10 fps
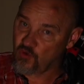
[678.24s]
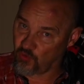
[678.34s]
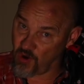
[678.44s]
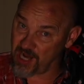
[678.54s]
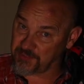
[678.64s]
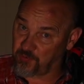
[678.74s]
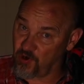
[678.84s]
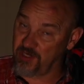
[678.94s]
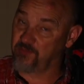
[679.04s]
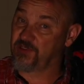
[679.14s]
cross
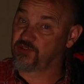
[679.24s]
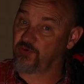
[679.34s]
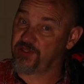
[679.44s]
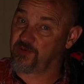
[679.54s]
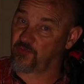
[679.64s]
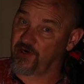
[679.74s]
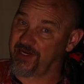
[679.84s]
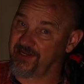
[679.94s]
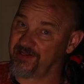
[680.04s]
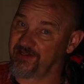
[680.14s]
point between the
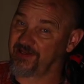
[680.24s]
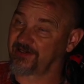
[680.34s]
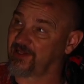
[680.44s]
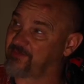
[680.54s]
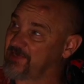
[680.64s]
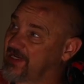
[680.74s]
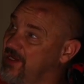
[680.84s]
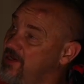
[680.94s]
meridian and the ecliptic,